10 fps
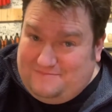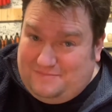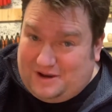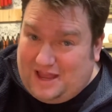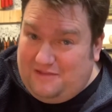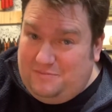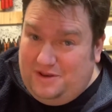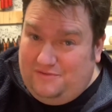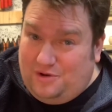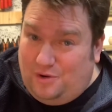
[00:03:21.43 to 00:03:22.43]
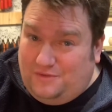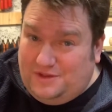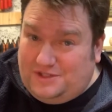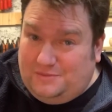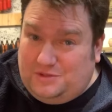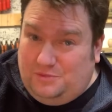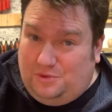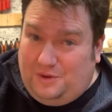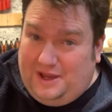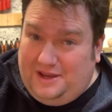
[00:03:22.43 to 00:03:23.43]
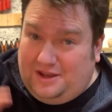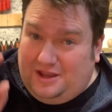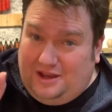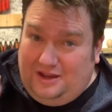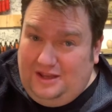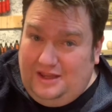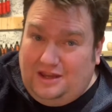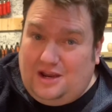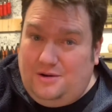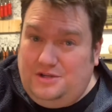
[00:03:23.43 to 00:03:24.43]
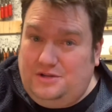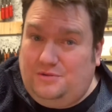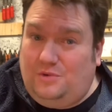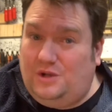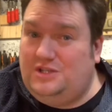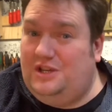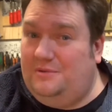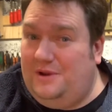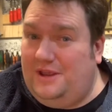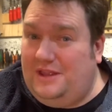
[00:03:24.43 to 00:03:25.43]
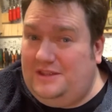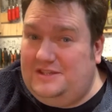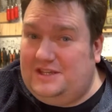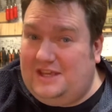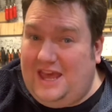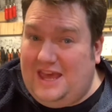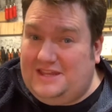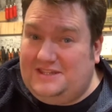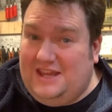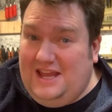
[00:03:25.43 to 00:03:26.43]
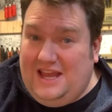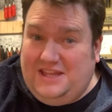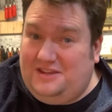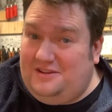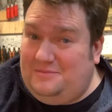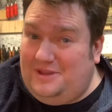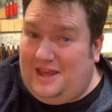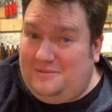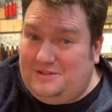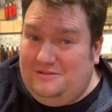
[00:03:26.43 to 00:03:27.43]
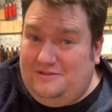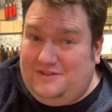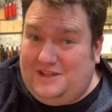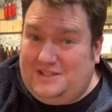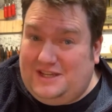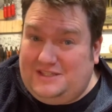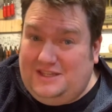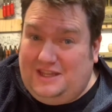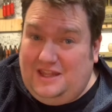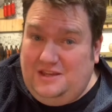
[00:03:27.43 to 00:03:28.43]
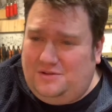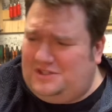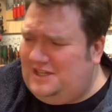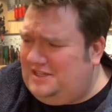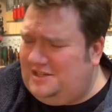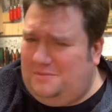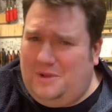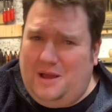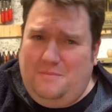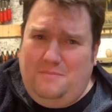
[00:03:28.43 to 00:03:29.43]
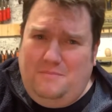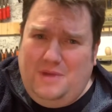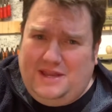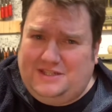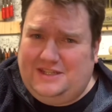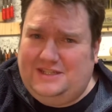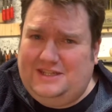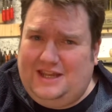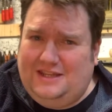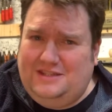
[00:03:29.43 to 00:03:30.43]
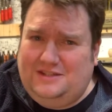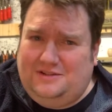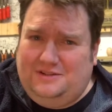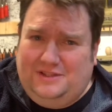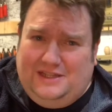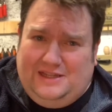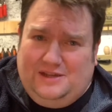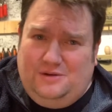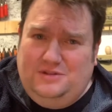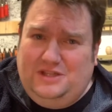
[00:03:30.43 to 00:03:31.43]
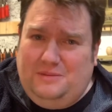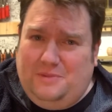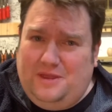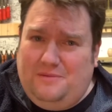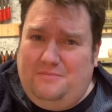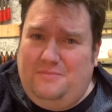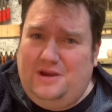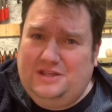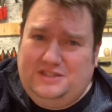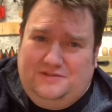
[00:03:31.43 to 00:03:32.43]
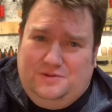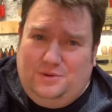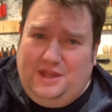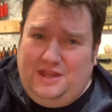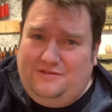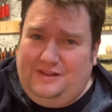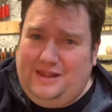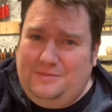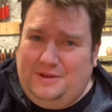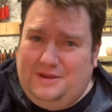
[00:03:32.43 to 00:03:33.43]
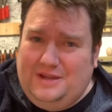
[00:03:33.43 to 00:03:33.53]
but I have been involved in some small way, and I highly encourage you to watch it when it airs. It's going to be absolutely fantastic, and you'll see some amazing talent on there, hosted by the masterful Keith Lemon.